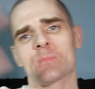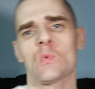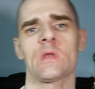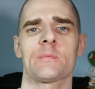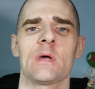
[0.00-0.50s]

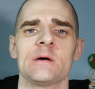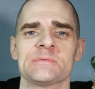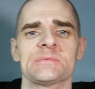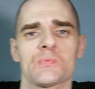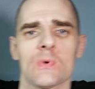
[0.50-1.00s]
What up,
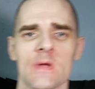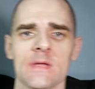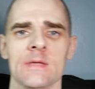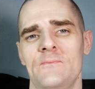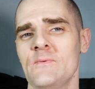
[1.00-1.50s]
guys? It's
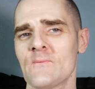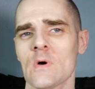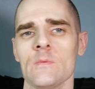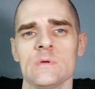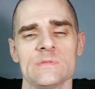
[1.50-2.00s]
Ray. If you
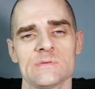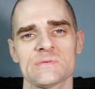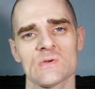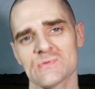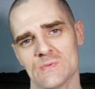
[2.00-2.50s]
follow me on the
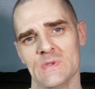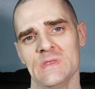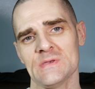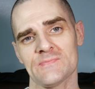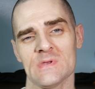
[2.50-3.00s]
social
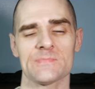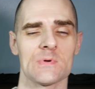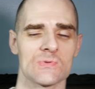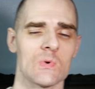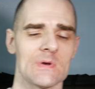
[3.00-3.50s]
medias,
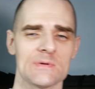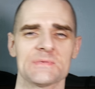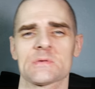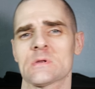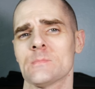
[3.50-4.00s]
Facebook, Twitter,
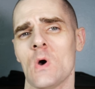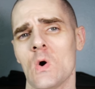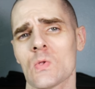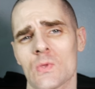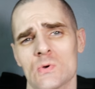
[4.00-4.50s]
Instagram,
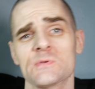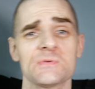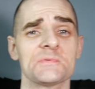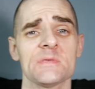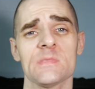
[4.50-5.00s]
all
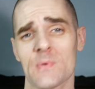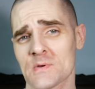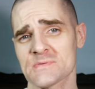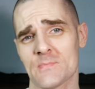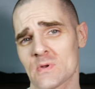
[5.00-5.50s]
those, you've seen the
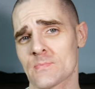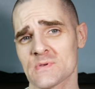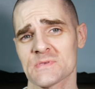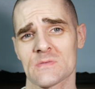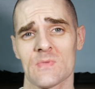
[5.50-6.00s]
post I put up
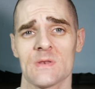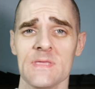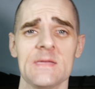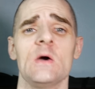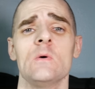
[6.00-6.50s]
recently about
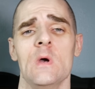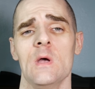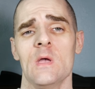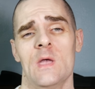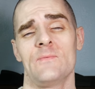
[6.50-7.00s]
Nikko.
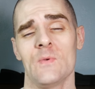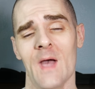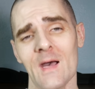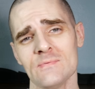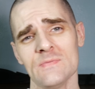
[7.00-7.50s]
If you
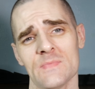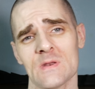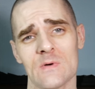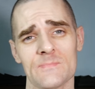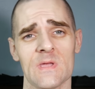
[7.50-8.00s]
haven't,
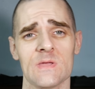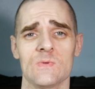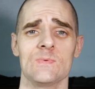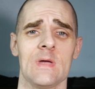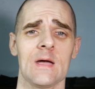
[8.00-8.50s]
then I'll update
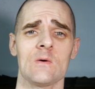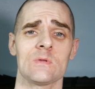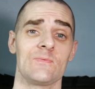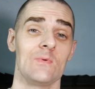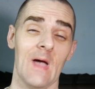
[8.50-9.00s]
you now.
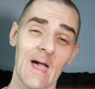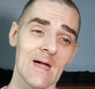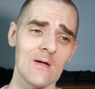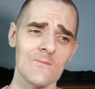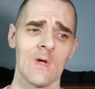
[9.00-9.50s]
And if you
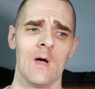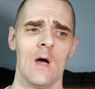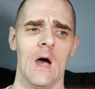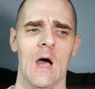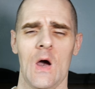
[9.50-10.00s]
have,
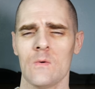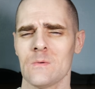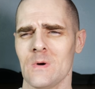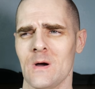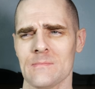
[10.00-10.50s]

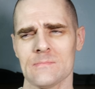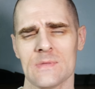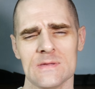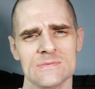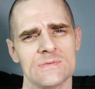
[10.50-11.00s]
I'll
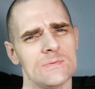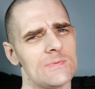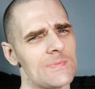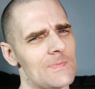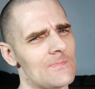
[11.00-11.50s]
update you
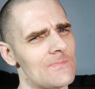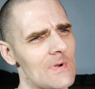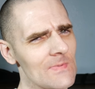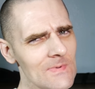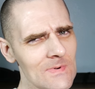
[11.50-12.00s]

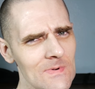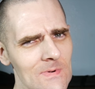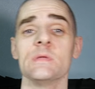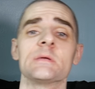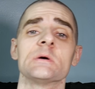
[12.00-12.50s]
further.
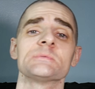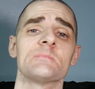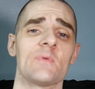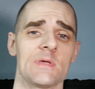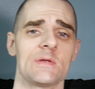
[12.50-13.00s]
Nikko's
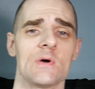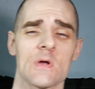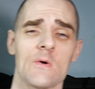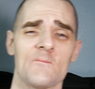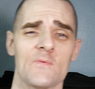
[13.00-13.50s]
been fighting an
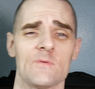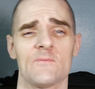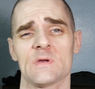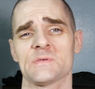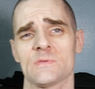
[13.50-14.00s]
ongoing foot
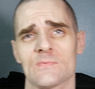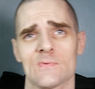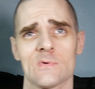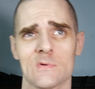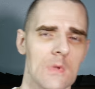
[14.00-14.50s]
infection
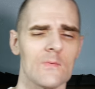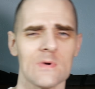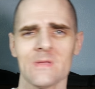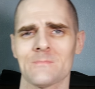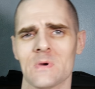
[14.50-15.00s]
for
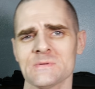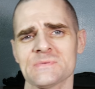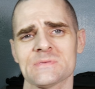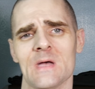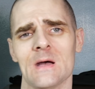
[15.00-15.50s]
over 8
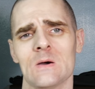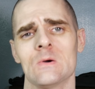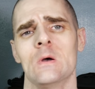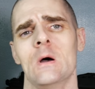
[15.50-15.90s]
months now.